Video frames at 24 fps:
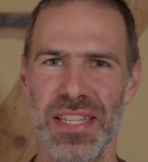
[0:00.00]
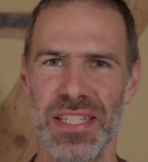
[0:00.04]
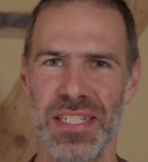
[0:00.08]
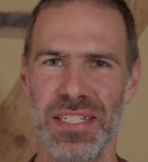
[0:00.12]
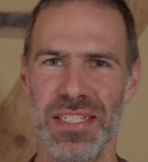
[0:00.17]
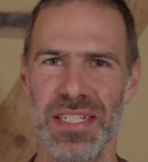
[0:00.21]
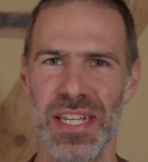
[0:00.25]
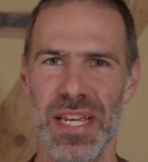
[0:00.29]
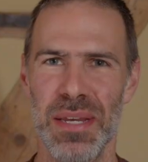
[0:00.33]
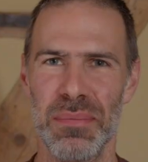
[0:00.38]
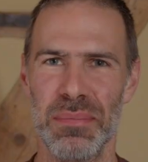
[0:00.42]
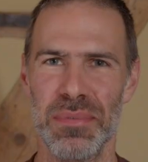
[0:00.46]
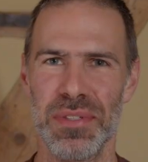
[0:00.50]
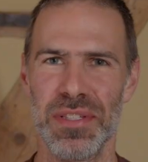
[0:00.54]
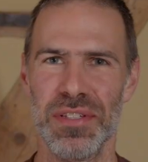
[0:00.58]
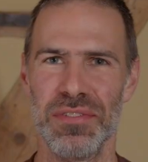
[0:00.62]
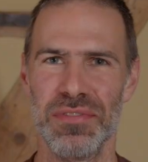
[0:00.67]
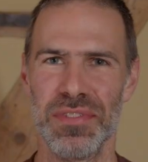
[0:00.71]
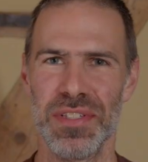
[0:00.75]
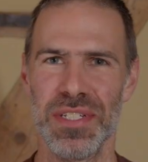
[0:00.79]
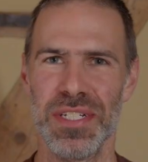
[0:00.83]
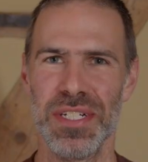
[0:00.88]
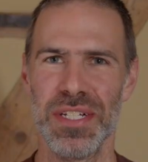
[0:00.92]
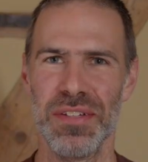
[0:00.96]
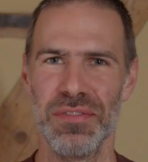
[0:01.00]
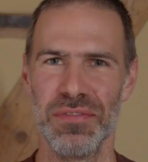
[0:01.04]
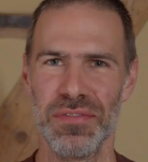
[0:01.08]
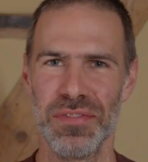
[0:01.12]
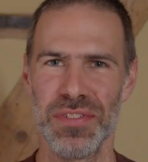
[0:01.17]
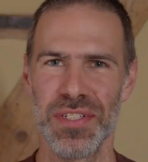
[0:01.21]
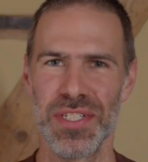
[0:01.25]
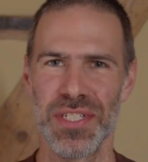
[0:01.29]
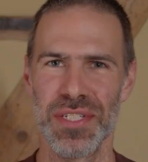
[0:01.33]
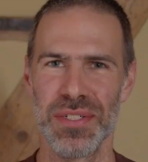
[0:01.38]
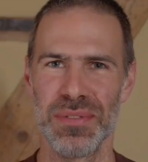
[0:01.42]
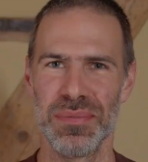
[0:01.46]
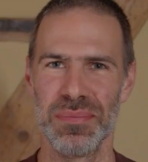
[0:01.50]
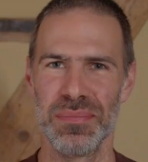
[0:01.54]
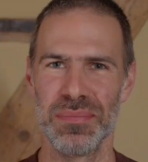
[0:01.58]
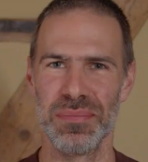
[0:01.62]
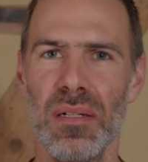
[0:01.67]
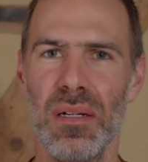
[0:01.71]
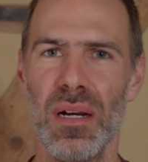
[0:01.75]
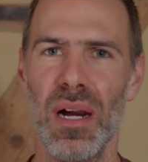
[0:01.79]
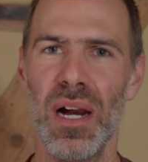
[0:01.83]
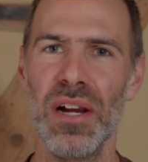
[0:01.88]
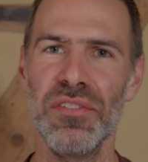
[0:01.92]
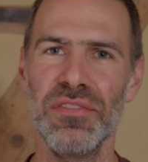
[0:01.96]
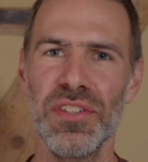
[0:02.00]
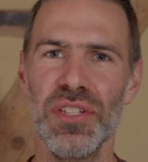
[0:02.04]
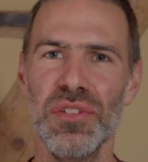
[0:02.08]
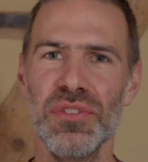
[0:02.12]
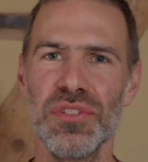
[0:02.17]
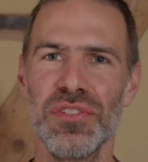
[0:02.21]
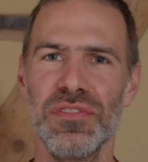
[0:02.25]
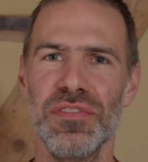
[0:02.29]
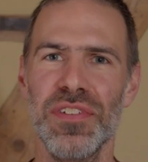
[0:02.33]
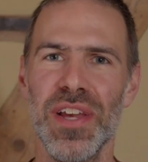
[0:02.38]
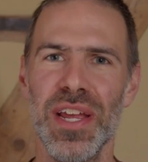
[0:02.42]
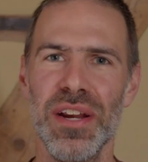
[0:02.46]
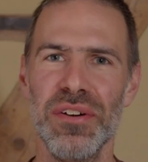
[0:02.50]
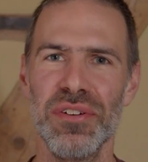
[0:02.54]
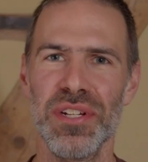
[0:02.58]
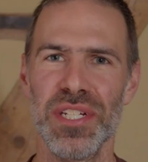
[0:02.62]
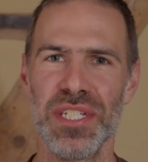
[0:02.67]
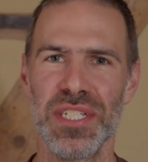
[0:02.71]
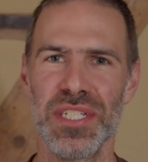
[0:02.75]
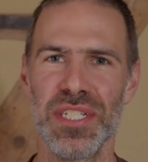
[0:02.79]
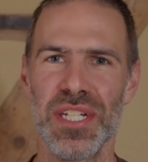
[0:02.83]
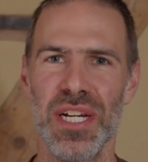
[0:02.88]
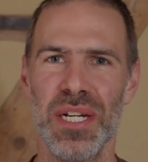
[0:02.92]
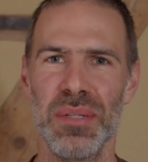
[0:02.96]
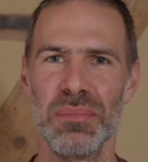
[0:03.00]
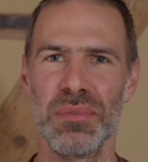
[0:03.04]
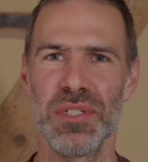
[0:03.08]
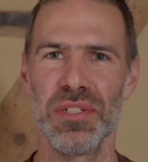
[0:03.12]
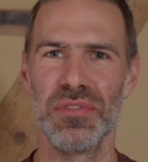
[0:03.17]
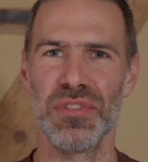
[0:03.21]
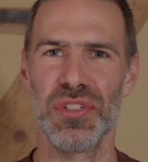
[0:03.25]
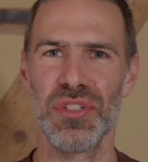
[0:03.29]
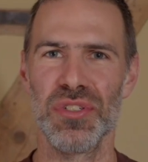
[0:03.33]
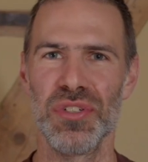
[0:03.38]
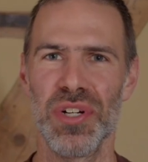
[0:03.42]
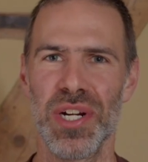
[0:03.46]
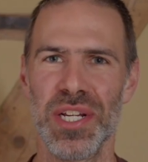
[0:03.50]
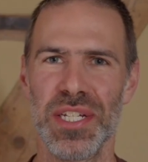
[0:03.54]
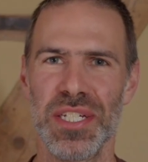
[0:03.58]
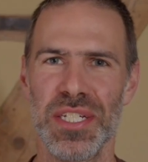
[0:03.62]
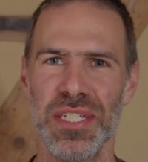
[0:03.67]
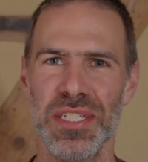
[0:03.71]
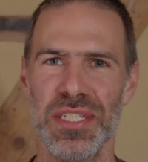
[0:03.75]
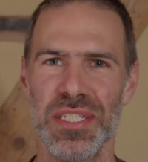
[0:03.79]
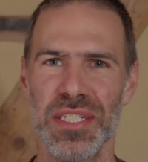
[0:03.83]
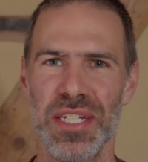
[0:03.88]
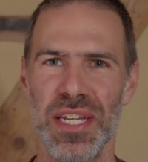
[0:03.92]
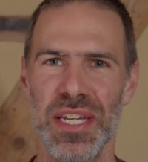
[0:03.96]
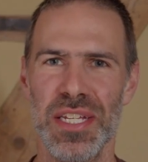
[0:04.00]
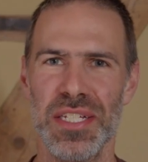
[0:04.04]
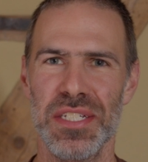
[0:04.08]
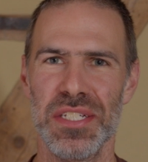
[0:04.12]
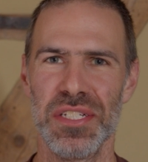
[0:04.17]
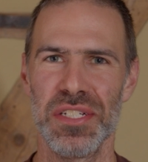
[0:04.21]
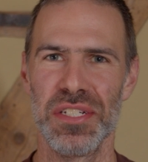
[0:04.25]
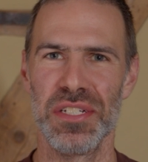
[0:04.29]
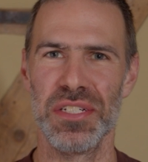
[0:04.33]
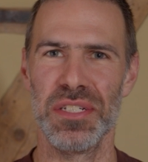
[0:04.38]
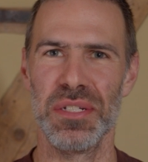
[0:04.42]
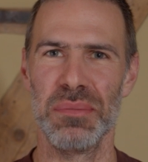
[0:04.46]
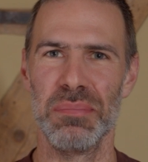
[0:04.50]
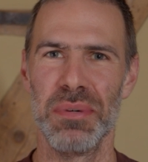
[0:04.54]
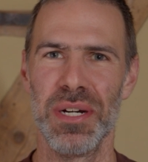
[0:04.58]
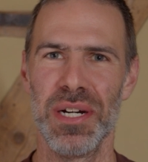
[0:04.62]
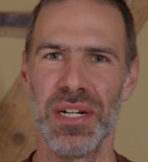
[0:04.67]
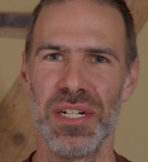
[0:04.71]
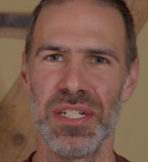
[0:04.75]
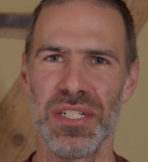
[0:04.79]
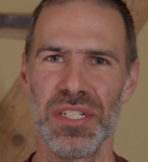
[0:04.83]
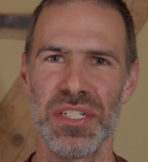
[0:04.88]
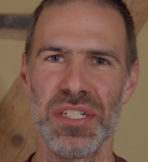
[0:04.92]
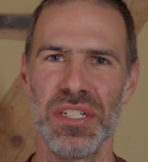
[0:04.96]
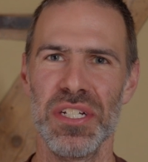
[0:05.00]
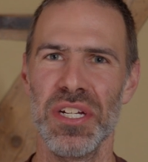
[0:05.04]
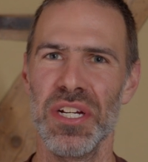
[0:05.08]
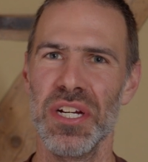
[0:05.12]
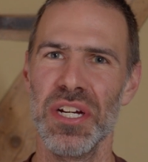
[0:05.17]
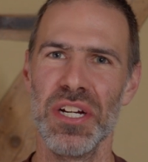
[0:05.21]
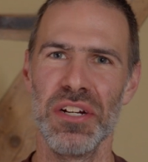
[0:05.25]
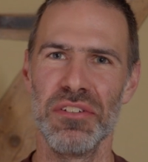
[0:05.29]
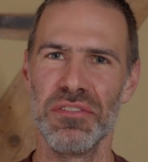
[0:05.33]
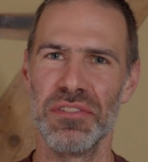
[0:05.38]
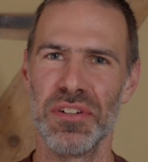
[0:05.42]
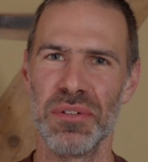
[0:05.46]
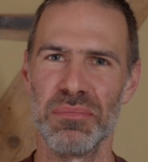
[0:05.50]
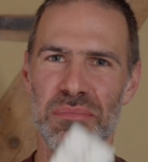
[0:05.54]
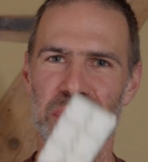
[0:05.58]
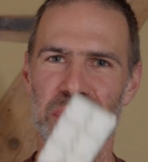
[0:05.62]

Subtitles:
the depth of the nymphs. I've used various types of strike indicators in the past, from